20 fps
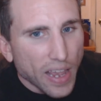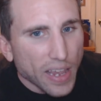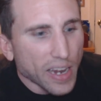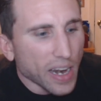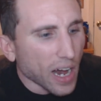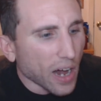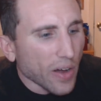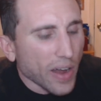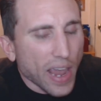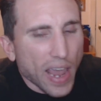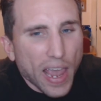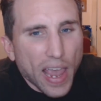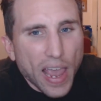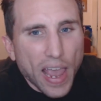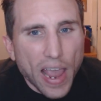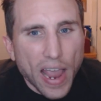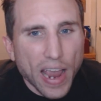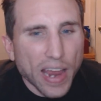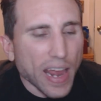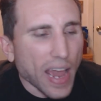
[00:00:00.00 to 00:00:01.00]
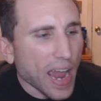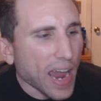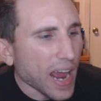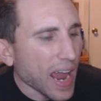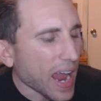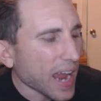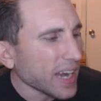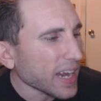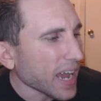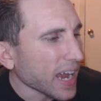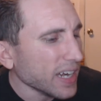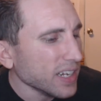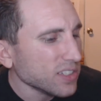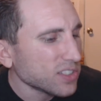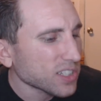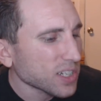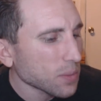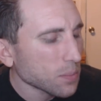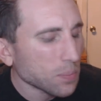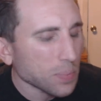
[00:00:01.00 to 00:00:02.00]
You know, and
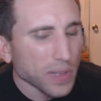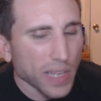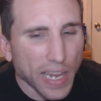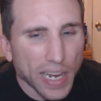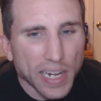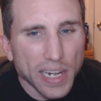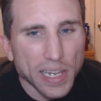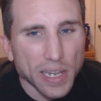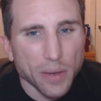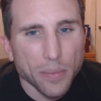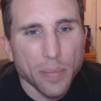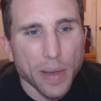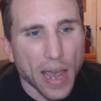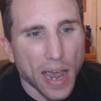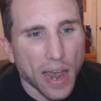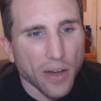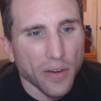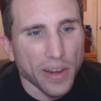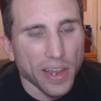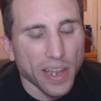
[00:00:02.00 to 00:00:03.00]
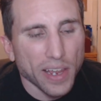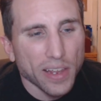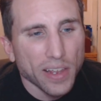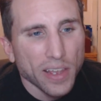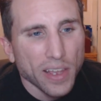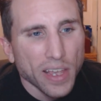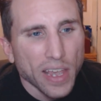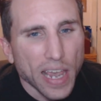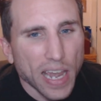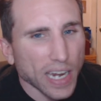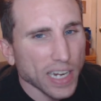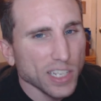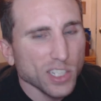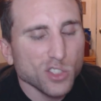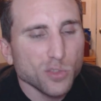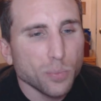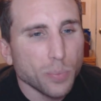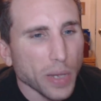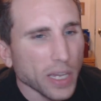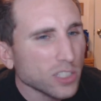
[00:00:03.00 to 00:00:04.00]
he's complaining about it, and
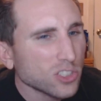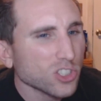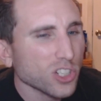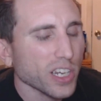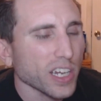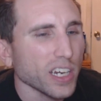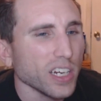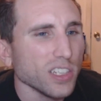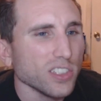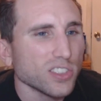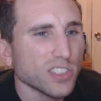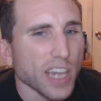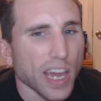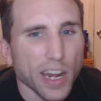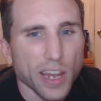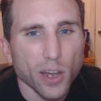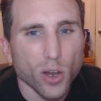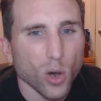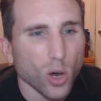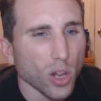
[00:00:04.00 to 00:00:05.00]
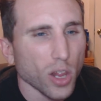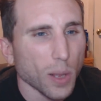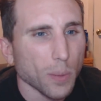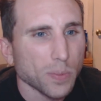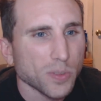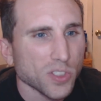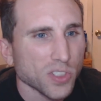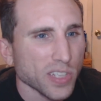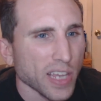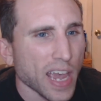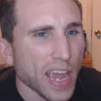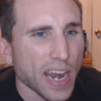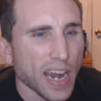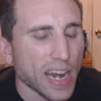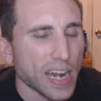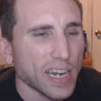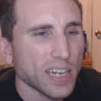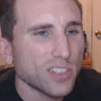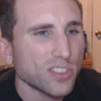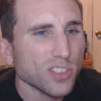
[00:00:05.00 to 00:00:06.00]
he's bitching, and he's getting all
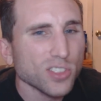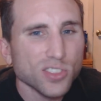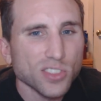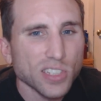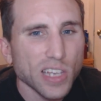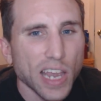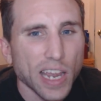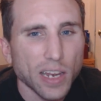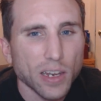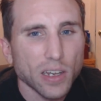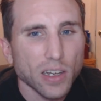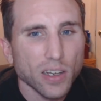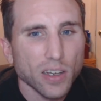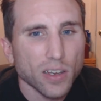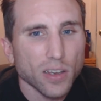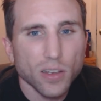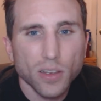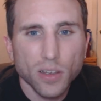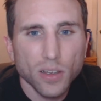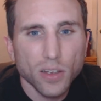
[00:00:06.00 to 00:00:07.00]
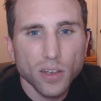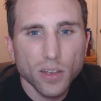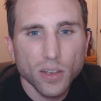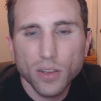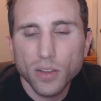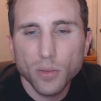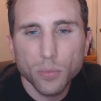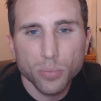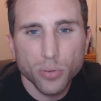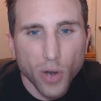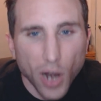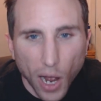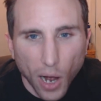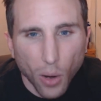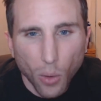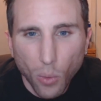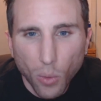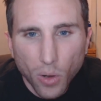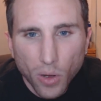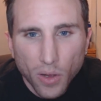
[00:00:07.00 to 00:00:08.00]
upset, and it's just like,
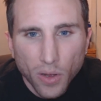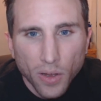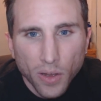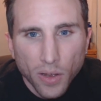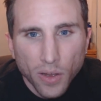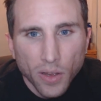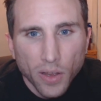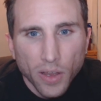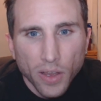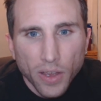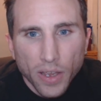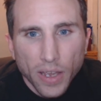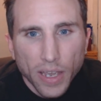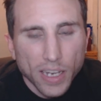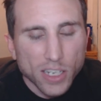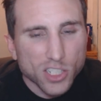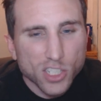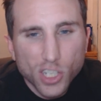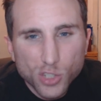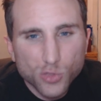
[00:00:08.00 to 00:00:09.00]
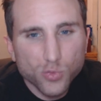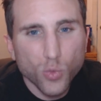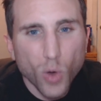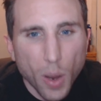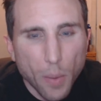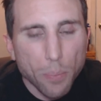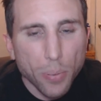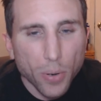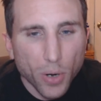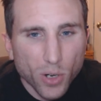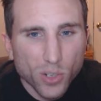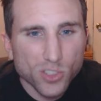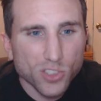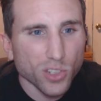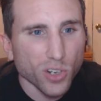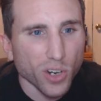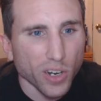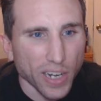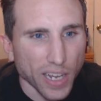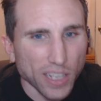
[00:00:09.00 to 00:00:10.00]
bro, it's just one
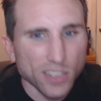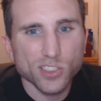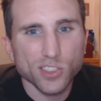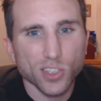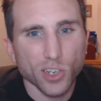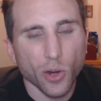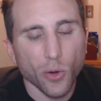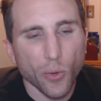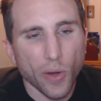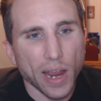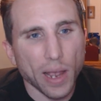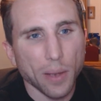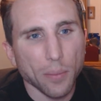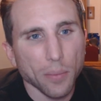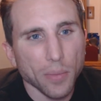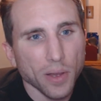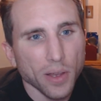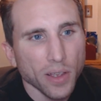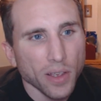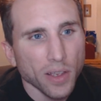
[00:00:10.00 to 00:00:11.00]
person on Instagram,